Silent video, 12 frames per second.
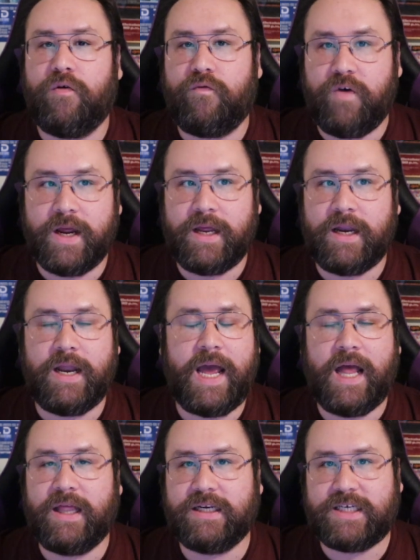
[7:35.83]
written
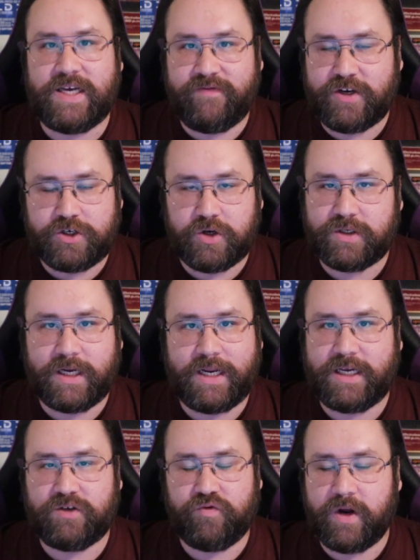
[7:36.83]
and the TV shows that
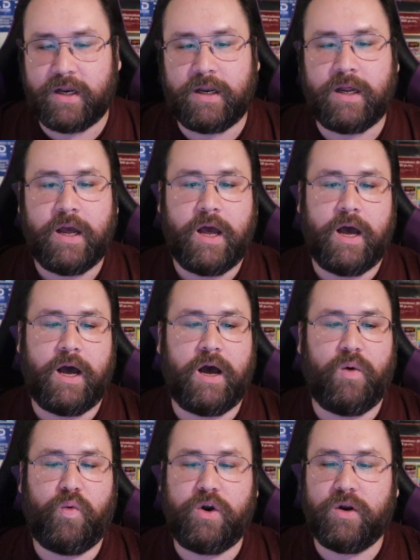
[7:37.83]
he's written?
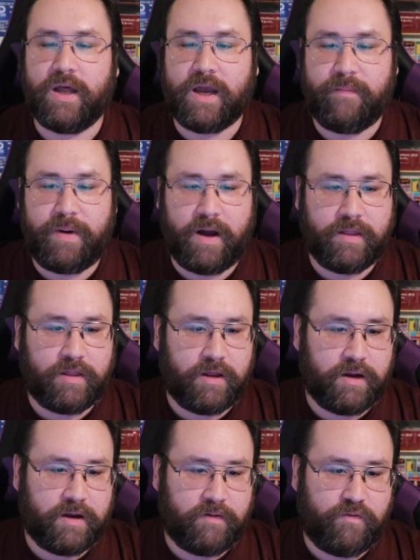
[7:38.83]
What do you like about
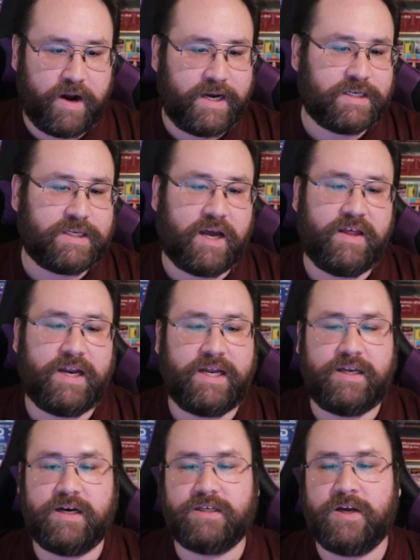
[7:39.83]
the writing style that
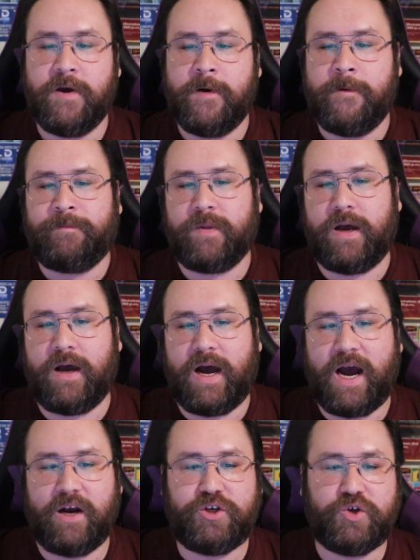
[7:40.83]
he does?
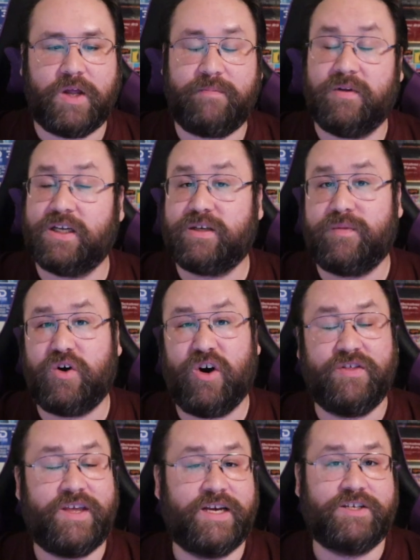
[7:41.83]
How did you like Melissa
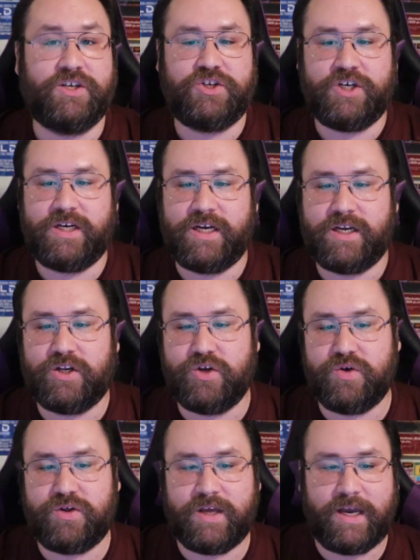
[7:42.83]
McCarthy as a genie? Do
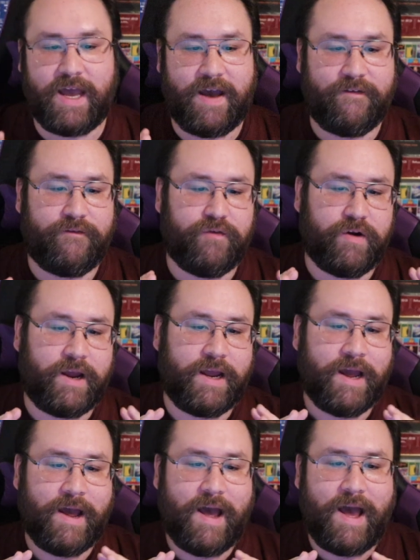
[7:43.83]
you think
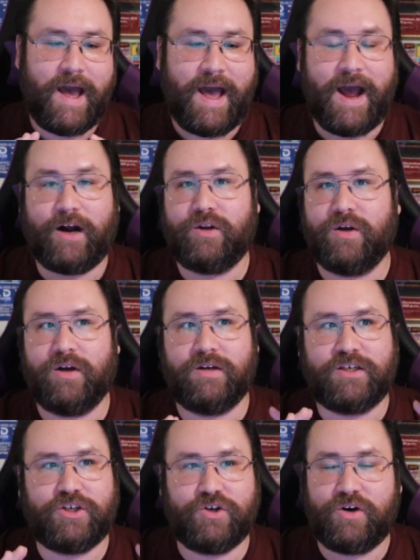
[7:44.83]
every actor
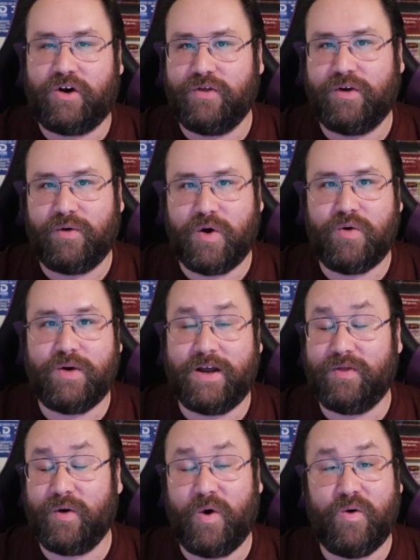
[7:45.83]
stood on their own
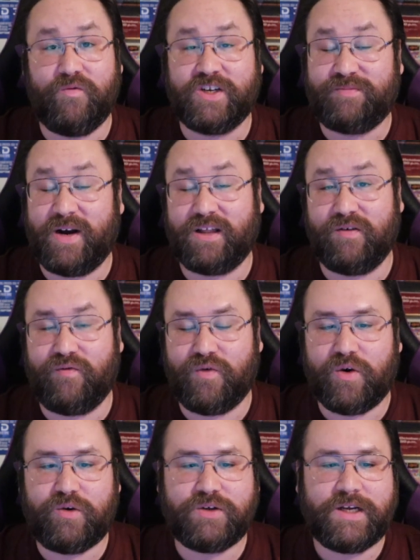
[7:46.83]
in their own respective
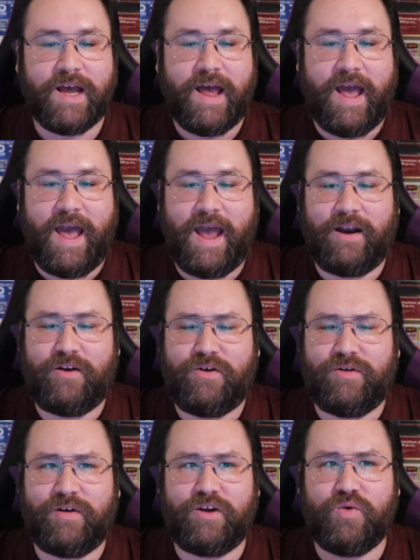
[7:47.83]
roles? And do
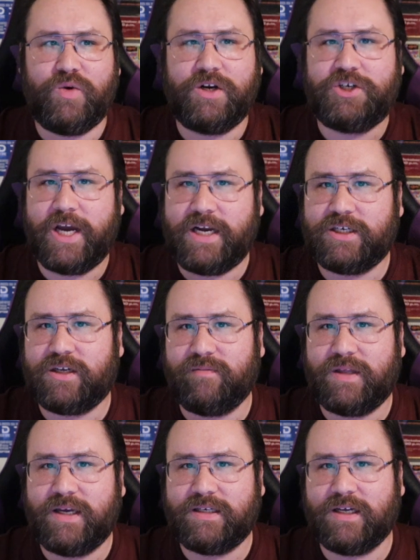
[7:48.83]
you think you would have changed
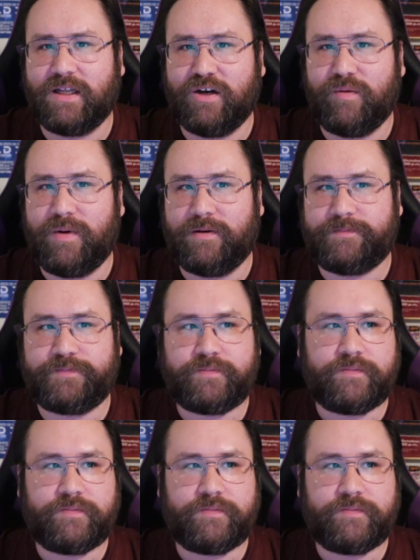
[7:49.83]
some things a little bit?